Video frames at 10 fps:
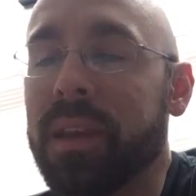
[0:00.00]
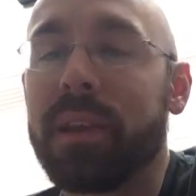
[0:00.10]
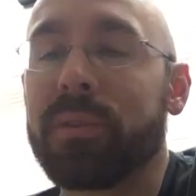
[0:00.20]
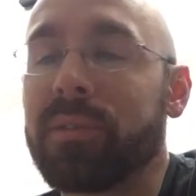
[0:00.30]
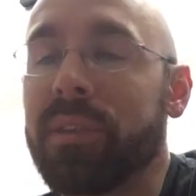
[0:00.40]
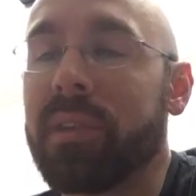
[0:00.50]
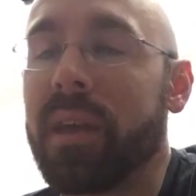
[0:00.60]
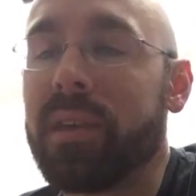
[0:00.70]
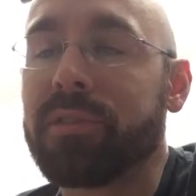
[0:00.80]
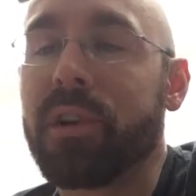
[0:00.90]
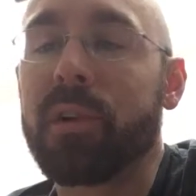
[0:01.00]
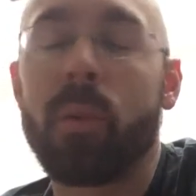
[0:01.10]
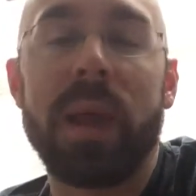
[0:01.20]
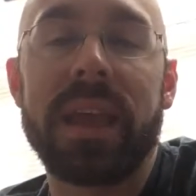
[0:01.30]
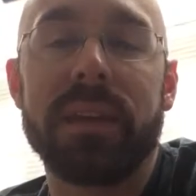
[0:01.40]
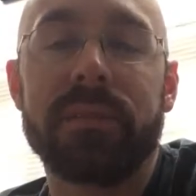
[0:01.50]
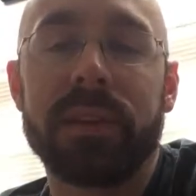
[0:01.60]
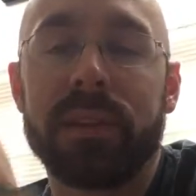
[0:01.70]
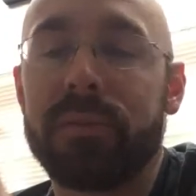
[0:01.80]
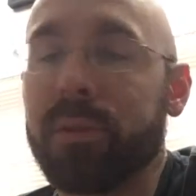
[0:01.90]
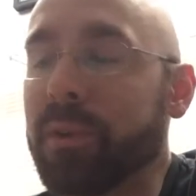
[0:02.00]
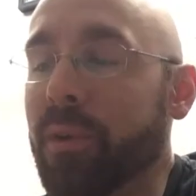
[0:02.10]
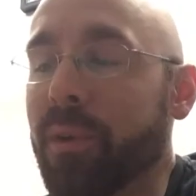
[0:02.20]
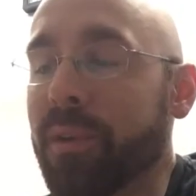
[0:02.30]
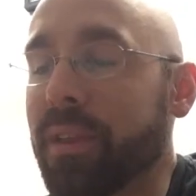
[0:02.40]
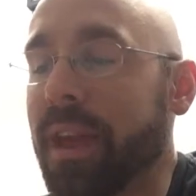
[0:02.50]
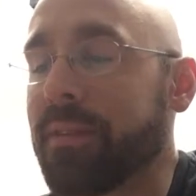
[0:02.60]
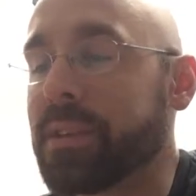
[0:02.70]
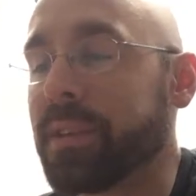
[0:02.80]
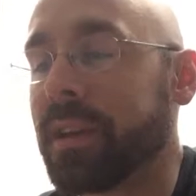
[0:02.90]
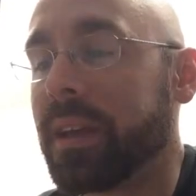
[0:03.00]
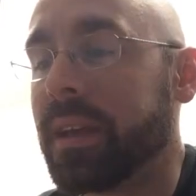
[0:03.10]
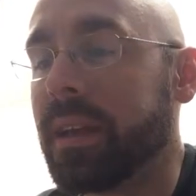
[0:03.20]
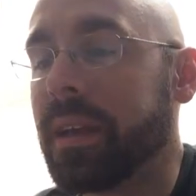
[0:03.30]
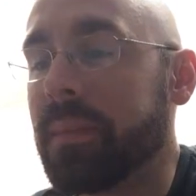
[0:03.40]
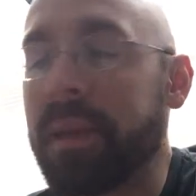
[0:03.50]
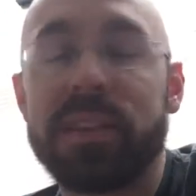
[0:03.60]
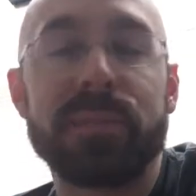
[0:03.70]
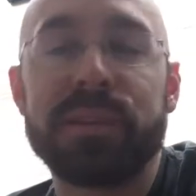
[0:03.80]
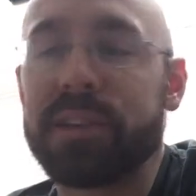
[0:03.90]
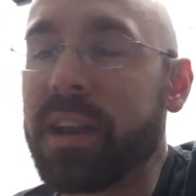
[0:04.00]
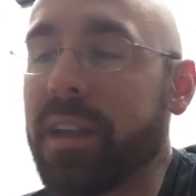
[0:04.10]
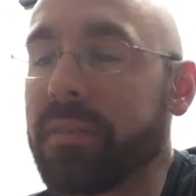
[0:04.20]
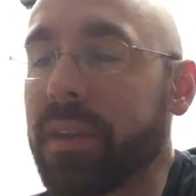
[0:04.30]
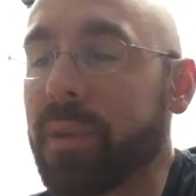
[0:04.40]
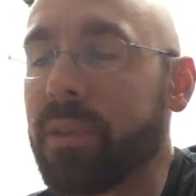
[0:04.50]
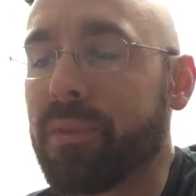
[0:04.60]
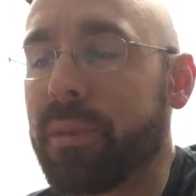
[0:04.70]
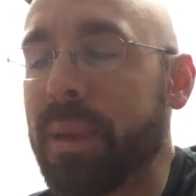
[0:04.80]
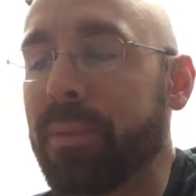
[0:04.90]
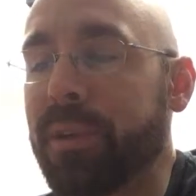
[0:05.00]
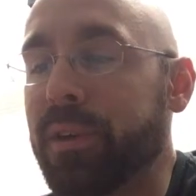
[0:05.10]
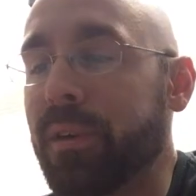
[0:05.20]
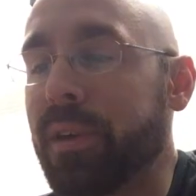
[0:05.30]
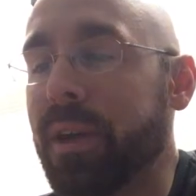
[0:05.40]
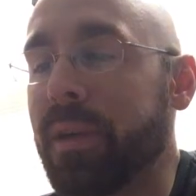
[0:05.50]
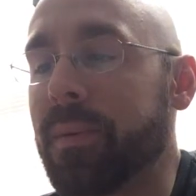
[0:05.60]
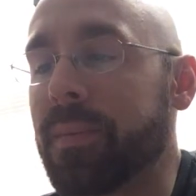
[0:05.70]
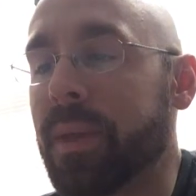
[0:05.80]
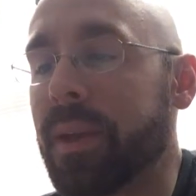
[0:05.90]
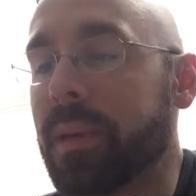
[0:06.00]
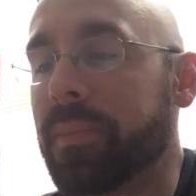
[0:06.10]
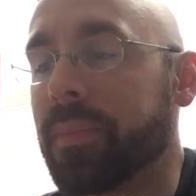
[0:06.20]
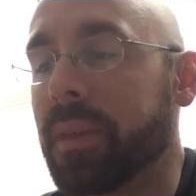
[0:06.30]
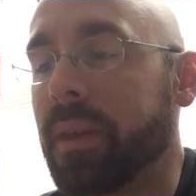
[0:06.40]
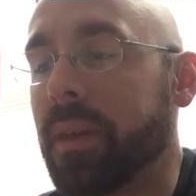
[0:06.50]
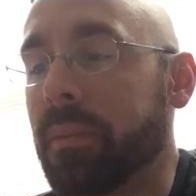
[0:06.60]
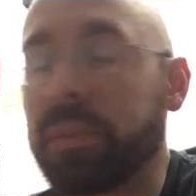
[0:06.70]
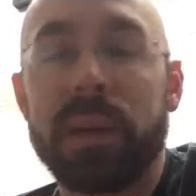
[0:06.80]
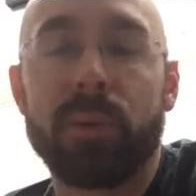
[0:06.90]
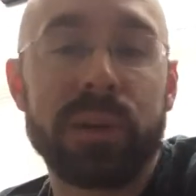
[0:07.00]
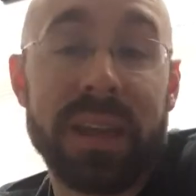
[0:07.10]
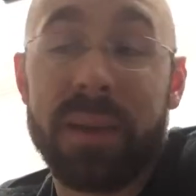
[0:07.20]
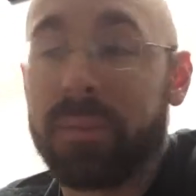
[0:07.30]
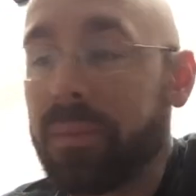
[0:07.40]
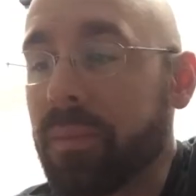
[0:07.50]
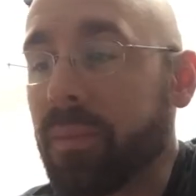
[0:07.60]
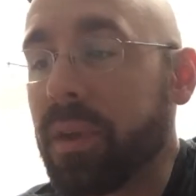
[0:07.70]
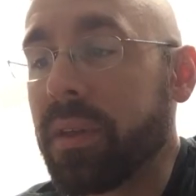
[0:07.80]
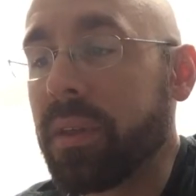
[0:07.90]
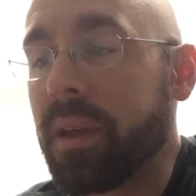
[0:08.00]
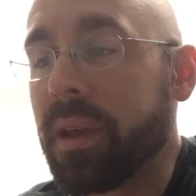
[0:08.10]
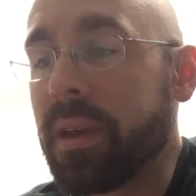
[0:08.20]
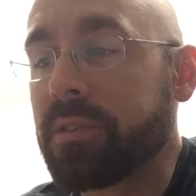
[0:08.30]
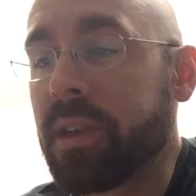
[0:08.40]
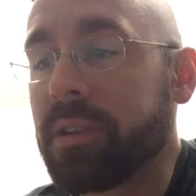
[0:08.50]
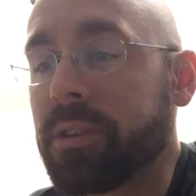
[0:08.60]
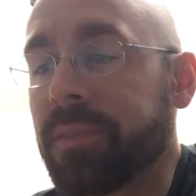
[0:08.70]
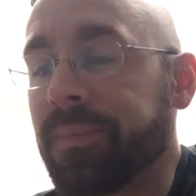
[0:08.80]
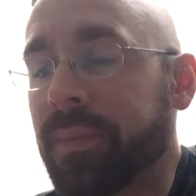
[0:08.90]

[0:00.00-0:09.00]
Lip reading: It says, start a wave in the food court or the cafeteria, make a speech in an elevator with 3 people you don't know, play a board game with a stranger,